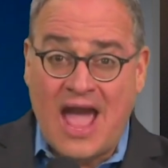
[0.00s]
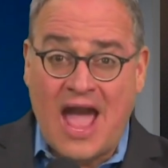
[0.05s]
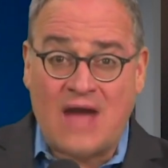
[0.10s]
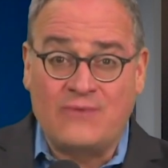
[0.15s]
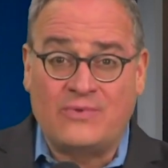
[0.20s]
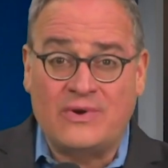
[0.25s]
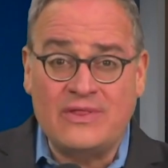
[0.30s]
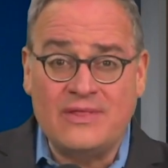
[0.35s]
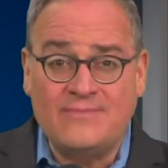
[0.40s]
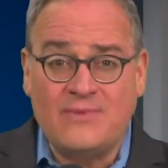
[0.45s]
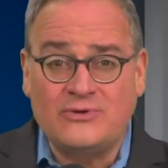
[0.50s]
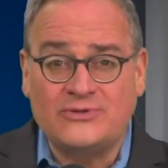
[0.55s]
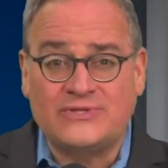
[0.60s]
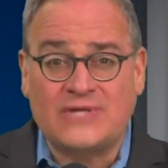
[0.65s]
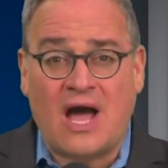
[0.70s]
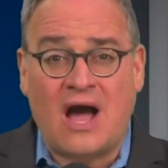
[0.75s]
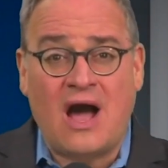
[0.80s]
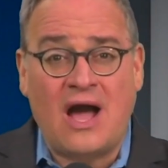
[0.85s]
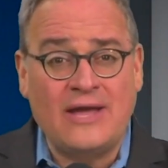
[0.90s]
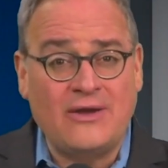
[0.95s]
And one of the
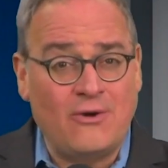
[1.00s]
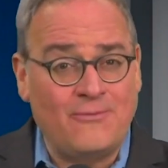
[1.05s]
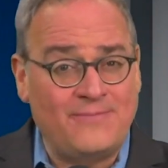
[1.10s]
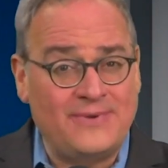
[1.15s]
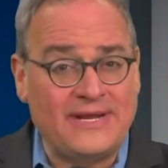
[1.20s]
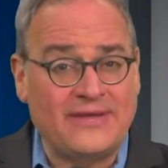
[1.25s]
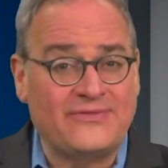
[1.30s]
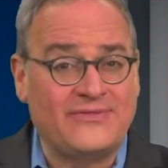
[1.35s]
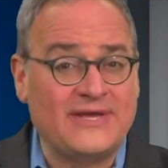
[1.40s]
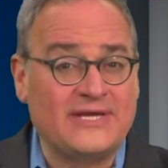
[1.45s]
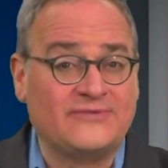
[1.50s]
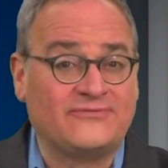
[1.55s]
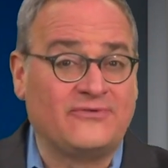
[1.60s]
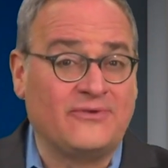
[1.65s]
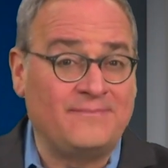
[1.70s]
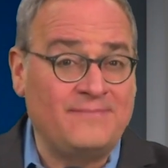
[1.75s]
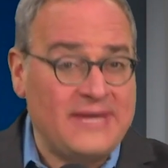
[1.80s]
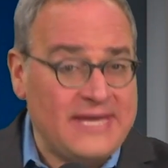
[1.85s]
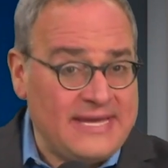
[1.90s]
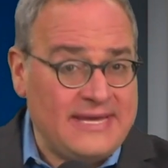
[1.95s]
most eye opening things
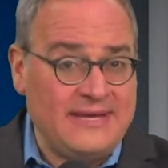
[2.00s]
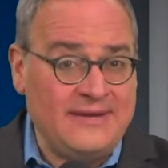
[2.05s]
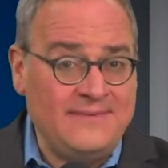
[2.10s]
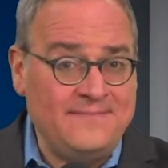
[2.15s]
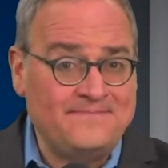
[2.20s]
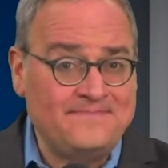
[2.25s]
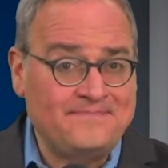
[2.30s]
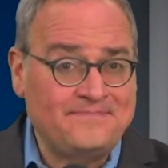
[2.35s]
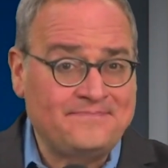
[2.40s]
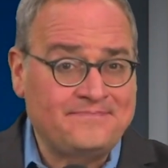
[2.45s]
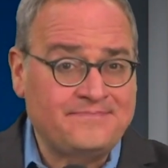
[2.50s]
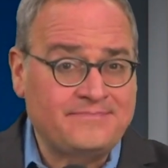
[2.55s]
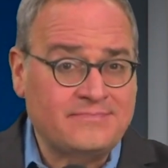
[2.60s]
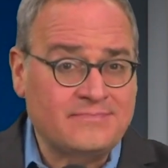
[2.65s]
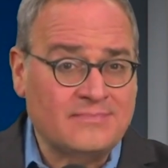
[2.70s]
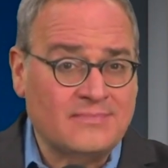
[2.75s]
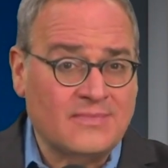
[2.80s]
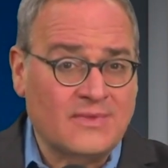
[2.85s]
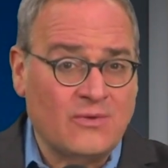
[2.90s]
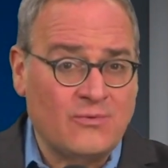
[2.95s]
for me
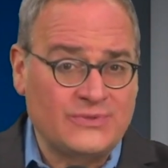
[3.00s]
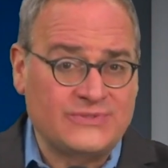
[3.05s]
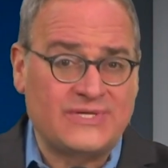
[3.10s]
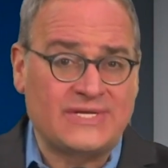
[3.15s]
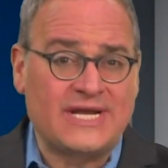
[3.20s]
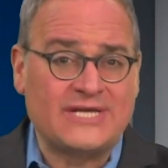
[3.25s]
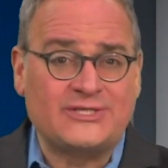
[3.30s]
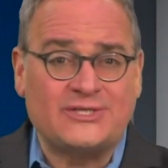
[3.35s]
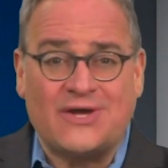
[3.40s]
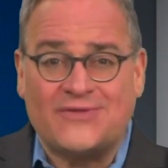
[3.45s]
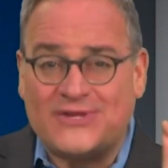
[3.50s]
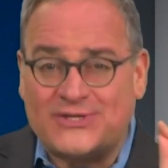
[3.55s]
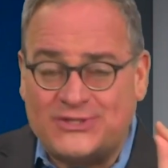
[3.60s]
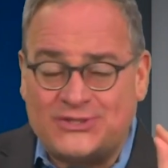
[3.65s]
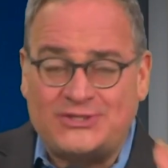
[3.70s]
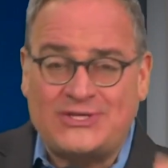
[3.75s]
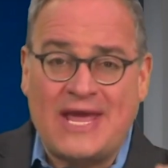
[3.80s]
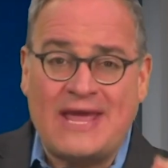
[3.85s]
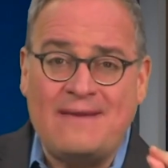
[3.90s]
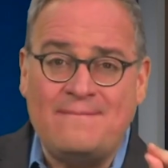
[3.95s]
was that I saw the
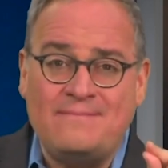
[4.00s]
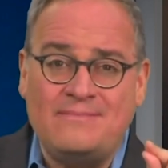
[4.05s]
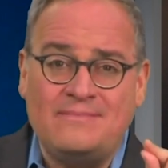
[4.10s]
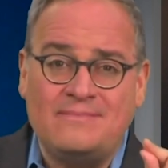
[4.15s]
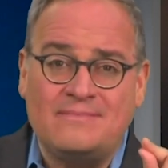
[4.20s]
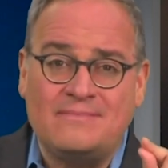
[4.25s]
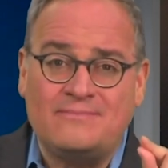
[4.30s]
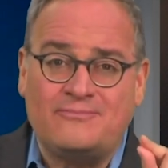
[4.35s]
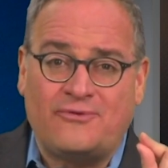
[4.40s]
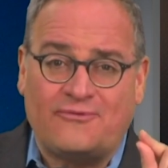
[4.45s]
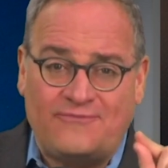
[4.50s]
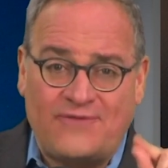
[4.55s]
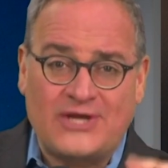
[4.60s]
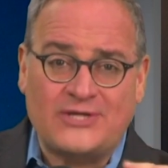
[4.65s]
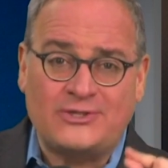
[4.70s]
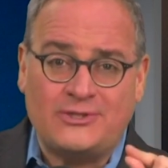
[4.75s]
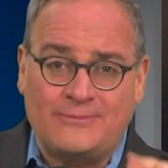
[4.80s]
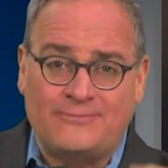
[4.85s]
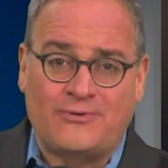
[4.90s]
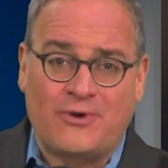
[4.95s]
same
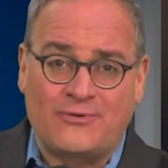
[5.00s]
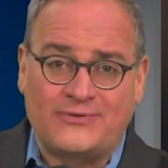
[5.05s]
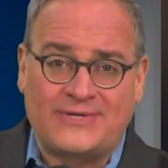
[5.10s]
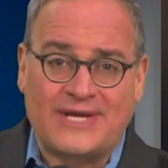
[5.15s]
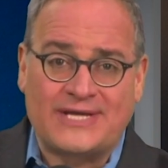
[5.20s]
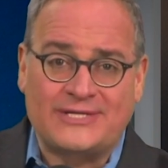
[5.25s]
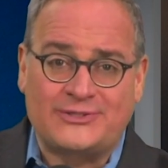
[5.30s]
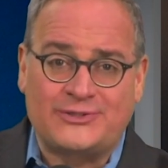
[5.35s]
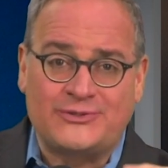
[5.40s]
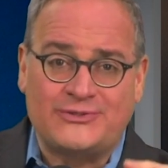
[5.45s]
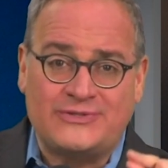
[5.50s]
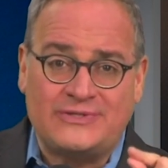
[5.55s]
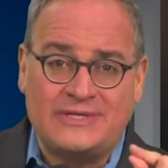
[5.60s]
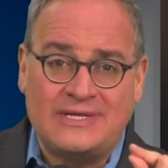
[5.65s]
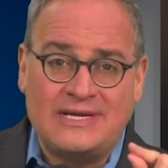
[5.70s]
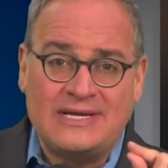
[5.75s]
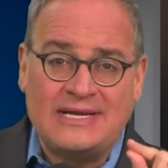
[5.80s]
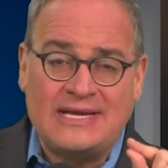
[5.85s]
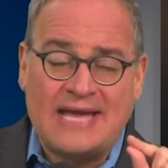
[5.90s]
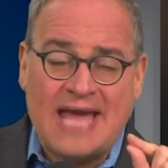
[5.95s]
professional protesters
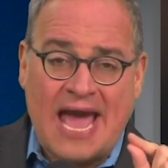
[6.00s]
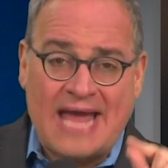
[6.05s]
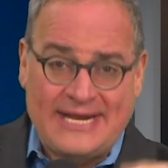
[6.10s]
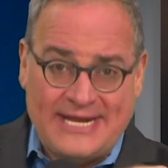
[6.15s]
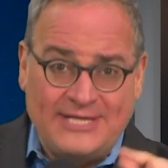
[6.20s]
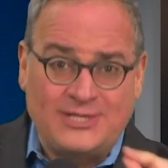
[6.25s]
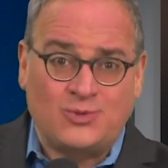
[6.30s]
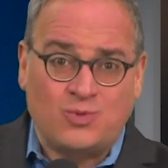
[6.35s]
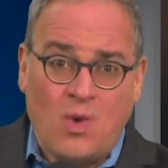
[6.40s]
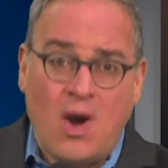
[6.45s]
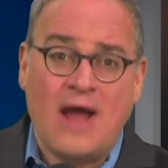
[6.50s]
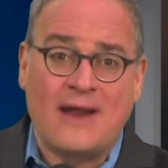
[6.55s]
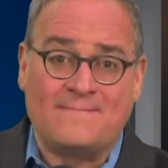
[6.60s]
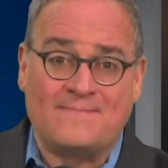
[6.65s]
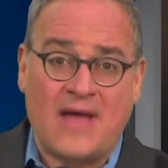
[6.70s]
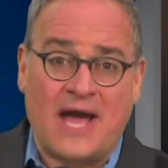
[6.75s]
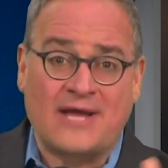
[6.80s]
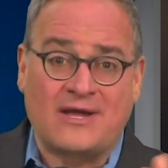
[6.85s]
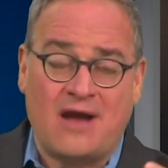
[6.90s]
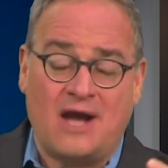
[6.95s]
at each
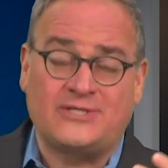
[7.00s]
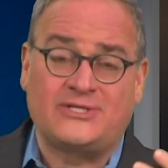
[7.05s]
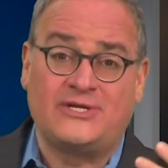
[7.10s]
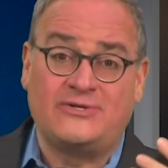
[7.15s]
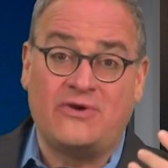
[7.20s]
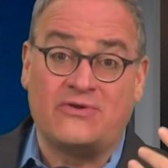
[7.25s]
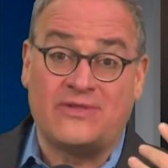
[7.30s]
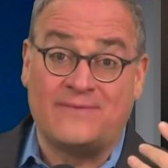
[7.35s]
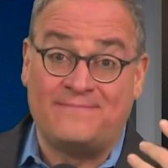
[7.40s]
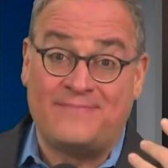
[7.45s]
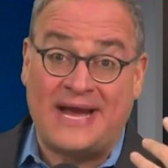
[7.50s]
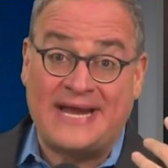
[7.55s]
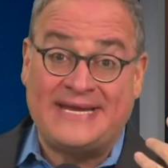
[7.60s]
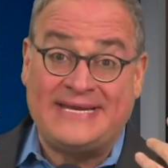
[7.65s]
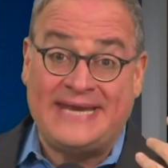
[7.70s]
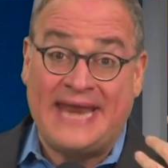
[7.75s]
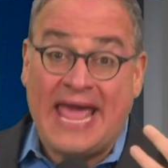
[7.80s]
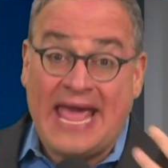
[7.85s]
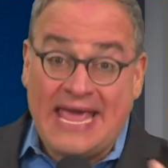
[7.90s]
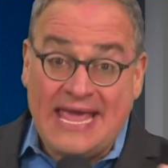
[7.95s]
one. I got to know them by
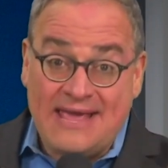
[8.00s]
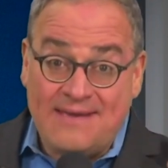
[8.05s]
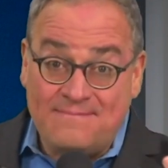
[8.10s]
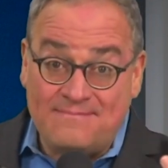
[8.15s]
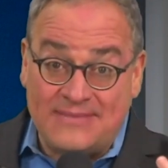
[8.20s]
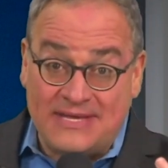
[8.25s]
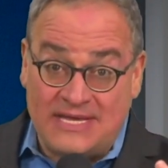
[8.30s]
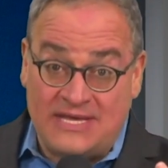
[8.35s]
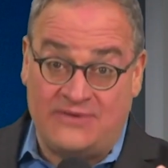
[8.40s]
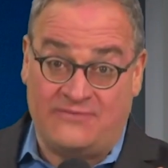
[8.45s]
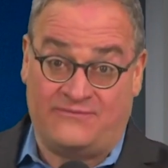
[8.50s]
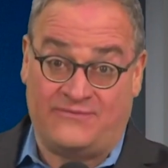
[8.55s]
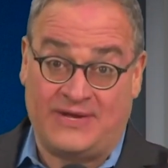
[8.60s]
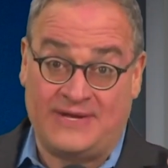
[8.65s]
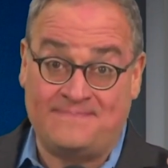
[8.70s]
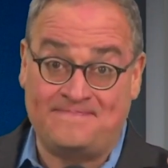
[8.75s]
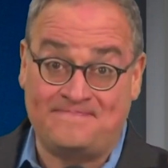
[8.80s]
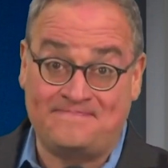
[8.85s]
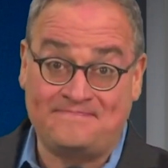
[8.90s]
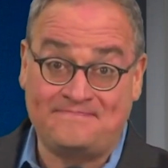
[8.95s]
name,
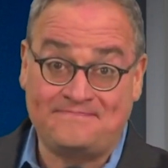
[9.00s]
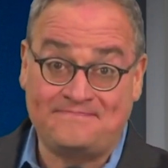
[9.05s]
even.